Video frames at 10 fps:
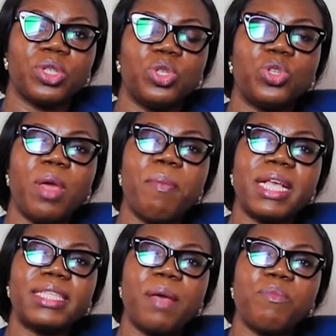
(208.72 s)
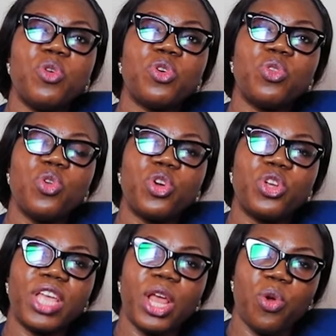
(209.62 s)
So it makes them look
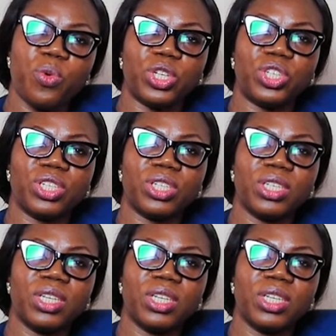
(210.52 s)
yellowish.